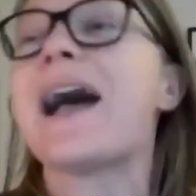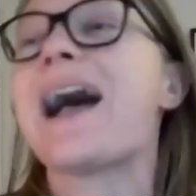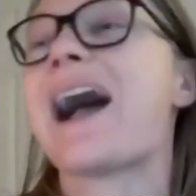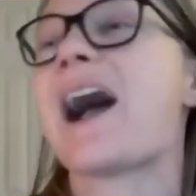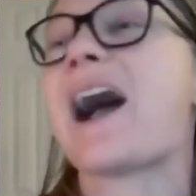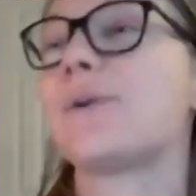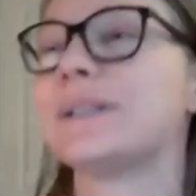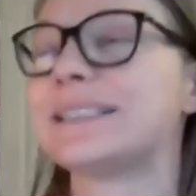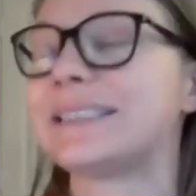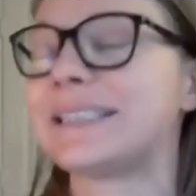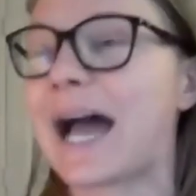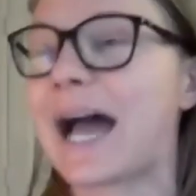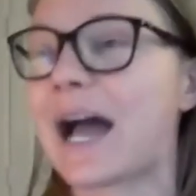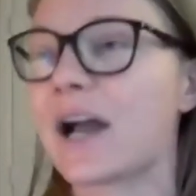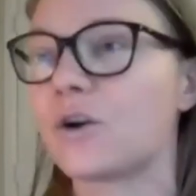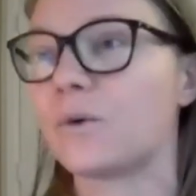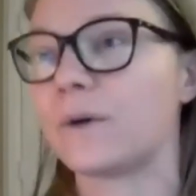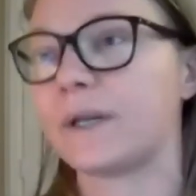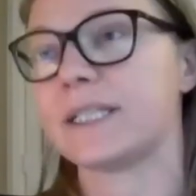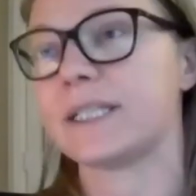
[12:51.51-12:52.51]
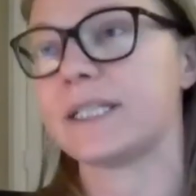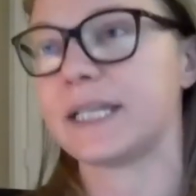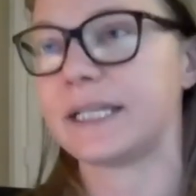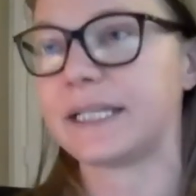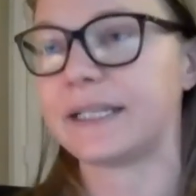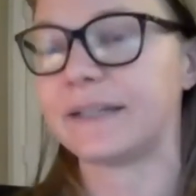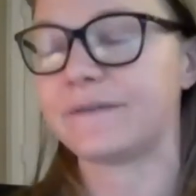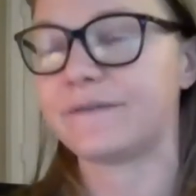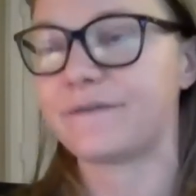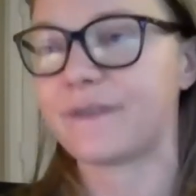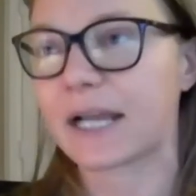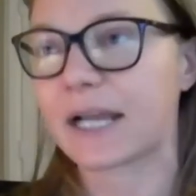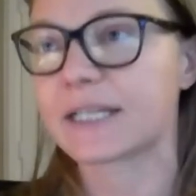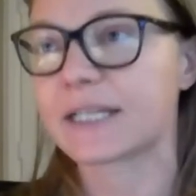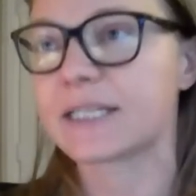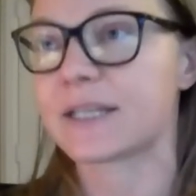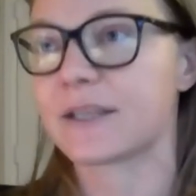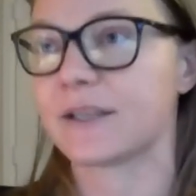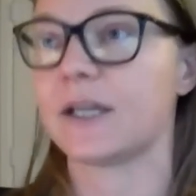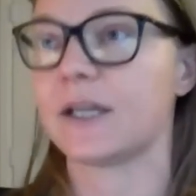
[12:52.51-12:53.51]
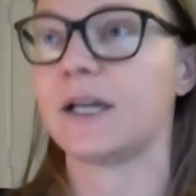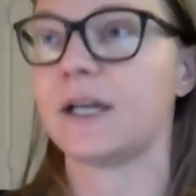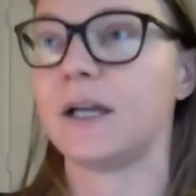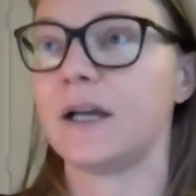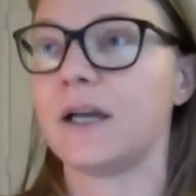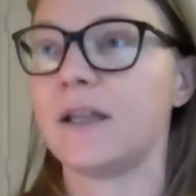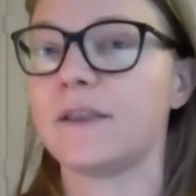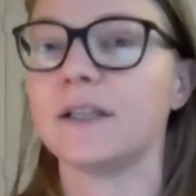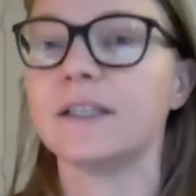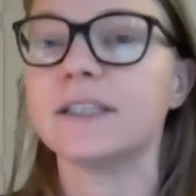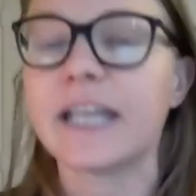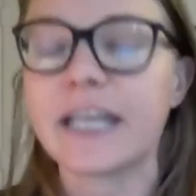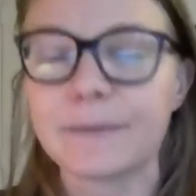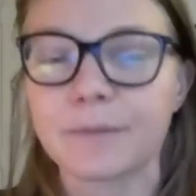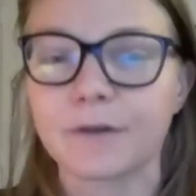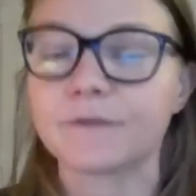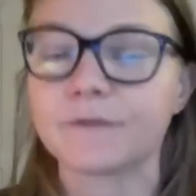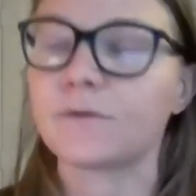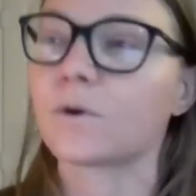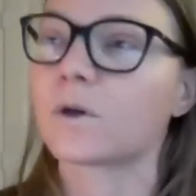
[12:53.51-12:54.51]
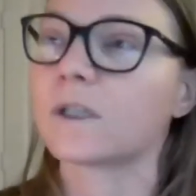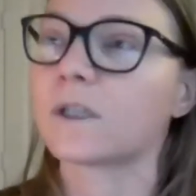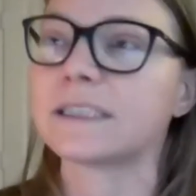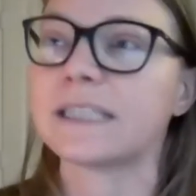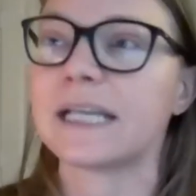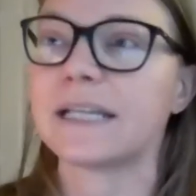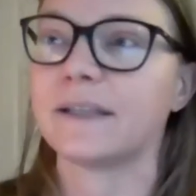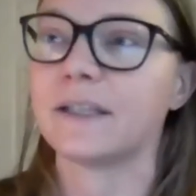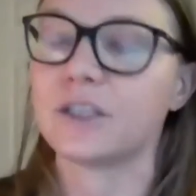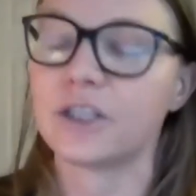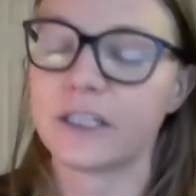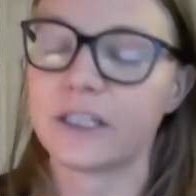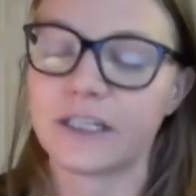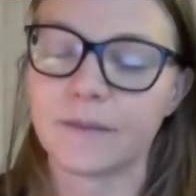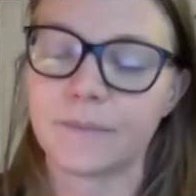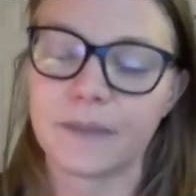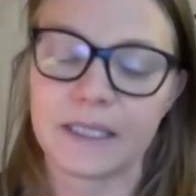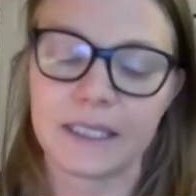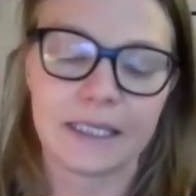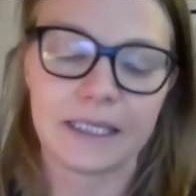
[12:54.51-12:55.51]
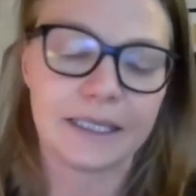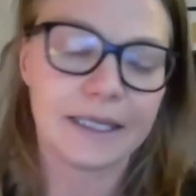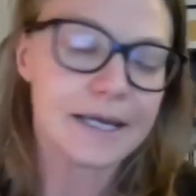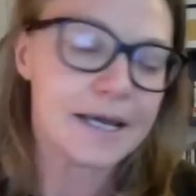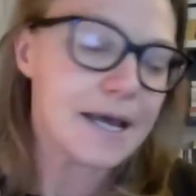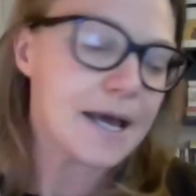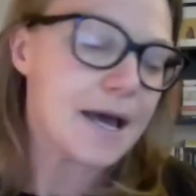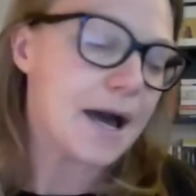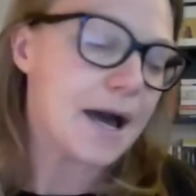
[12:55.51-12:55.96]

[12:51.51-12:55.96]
How is that going to affect the labor force and the GDP?